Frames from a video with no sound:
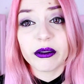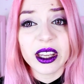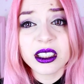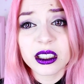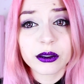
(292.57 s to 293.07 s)

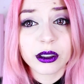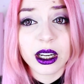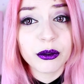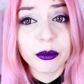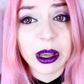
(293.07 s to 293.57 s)
Fashion is for
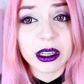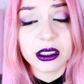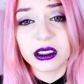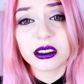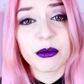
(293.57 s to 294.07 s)
everybody,
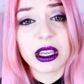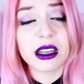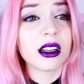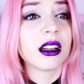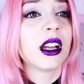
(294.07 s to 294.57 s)
it doesn't
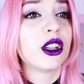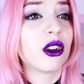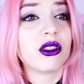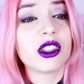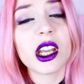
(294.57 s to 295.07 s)
matter
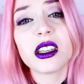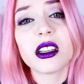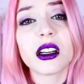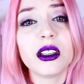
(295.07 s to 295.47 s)
your gender,